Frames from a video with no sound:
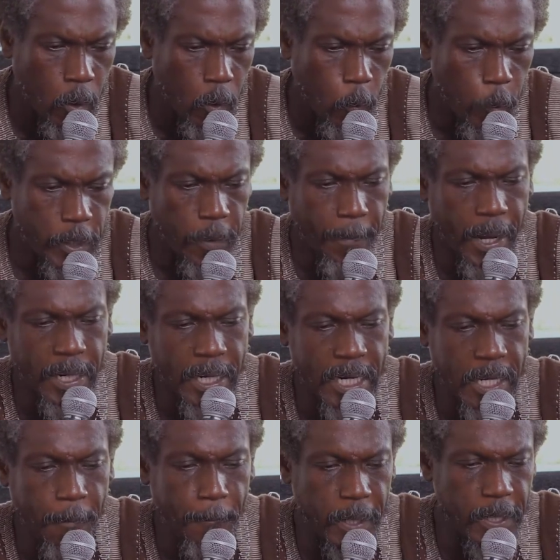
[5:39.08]
We demand an
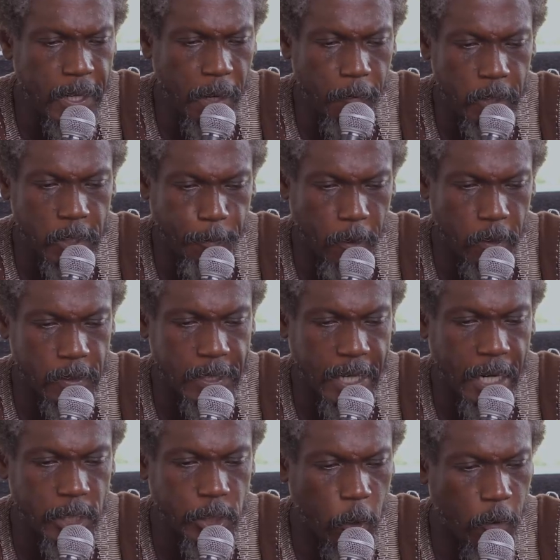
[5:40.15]
immediate response and
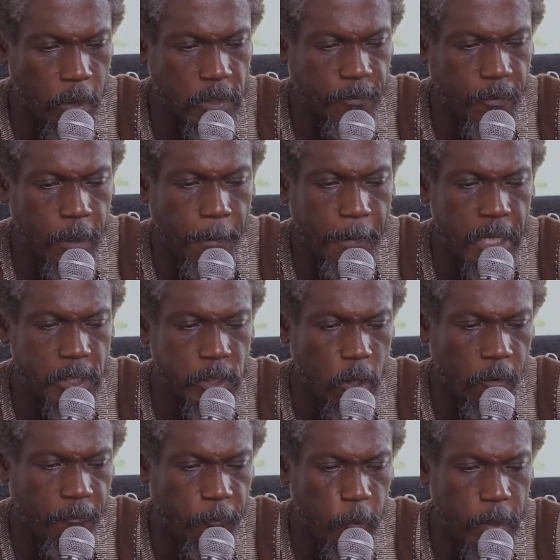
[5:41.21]
assurance from the Ministry
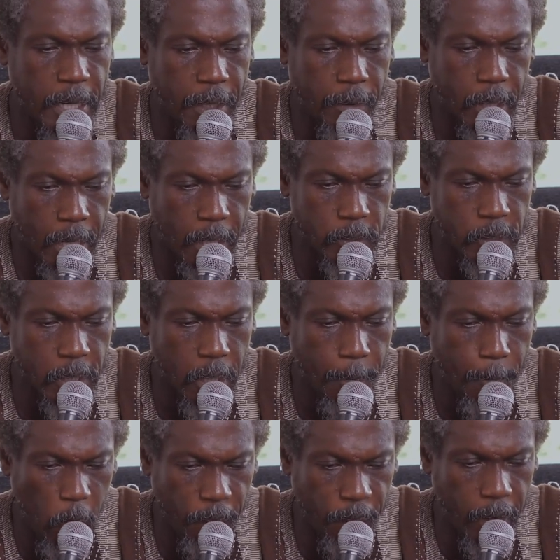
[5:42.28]
of Food and Agriculture,
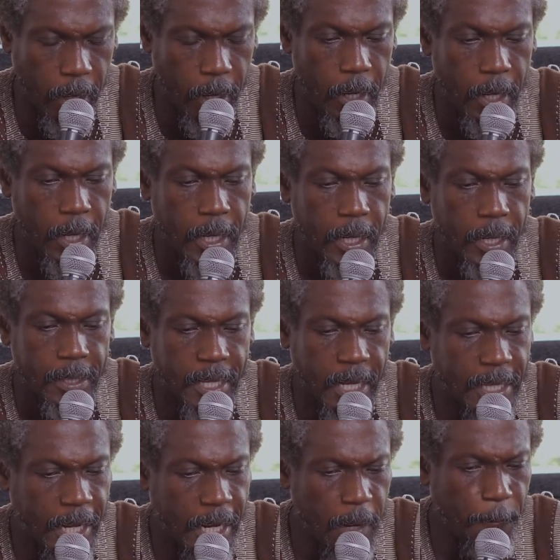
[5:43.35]
MOFA, that
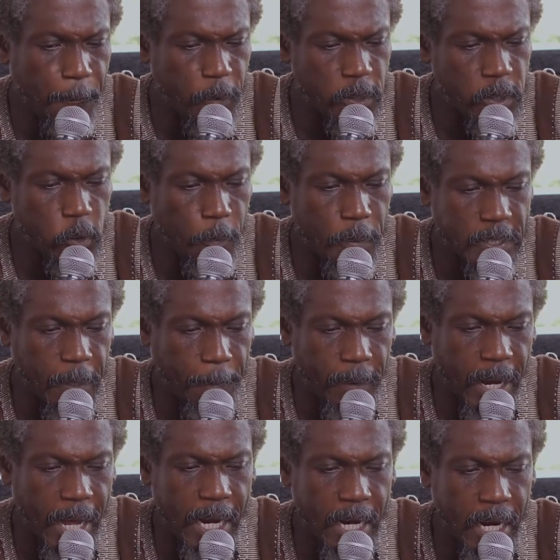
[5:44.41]
the inputs to be
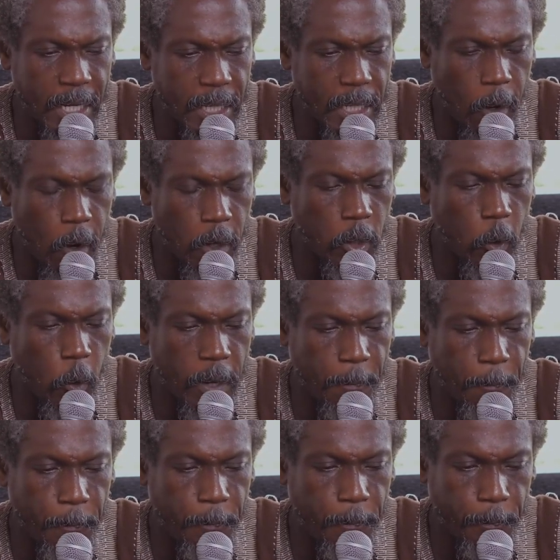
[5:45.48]
supplied under the ongoing
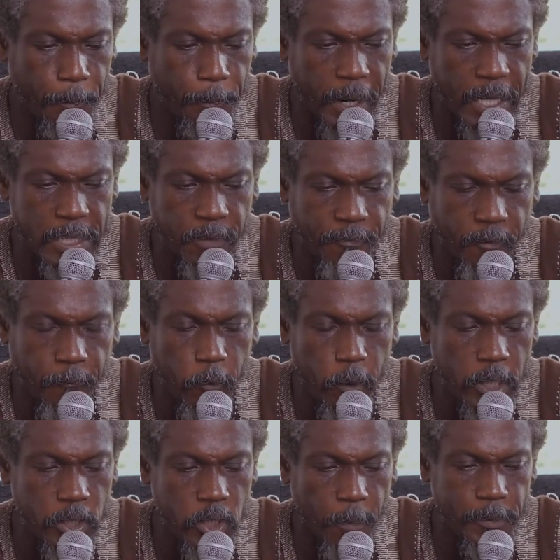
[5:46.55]
Planting for Food
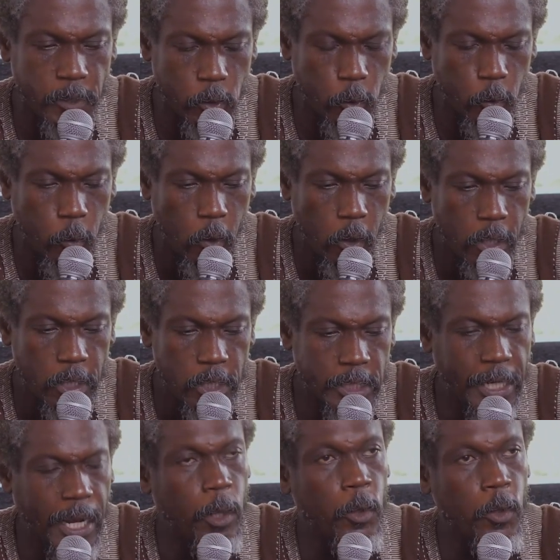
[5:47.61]
and Jobs 2
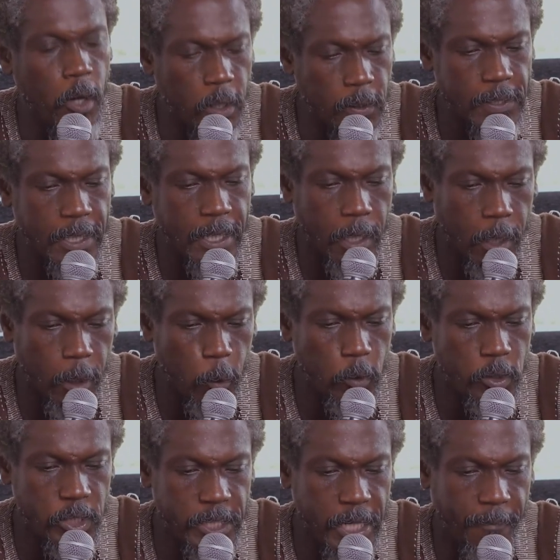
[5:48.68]
shall not include
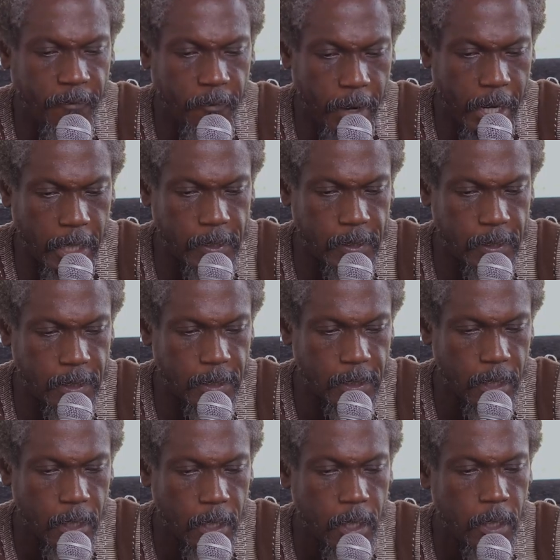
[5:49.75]
GM varieties.
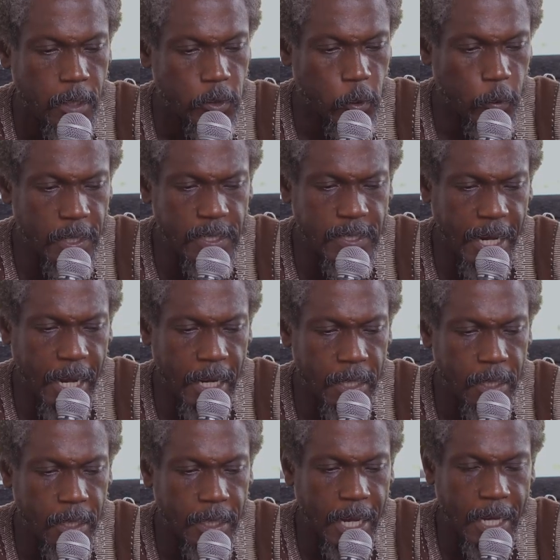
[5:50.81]
To this
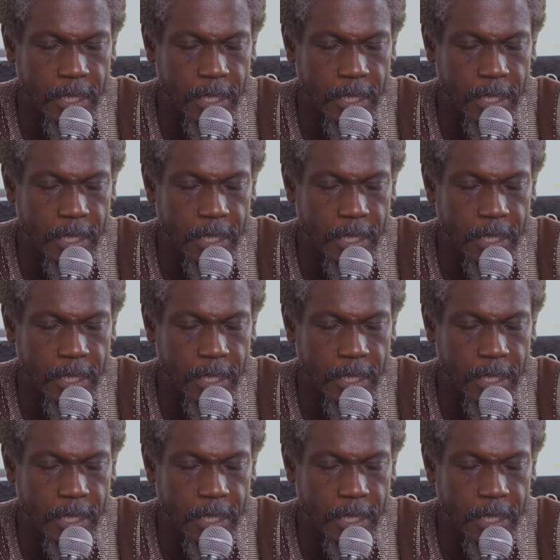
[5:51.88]
end, the